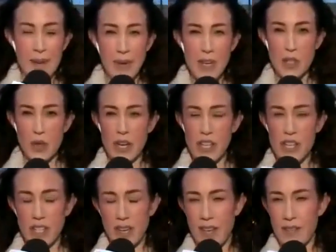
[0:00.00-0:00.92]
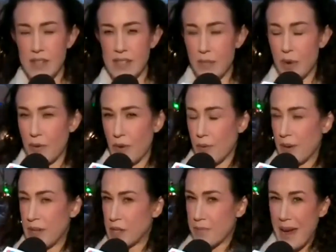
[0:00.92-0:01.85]
by Jory. She's going to give us some more of her
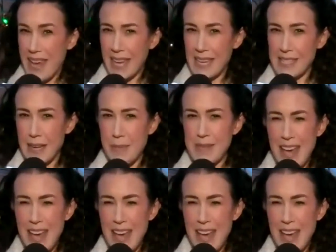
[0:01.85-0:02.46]
winter biking tips.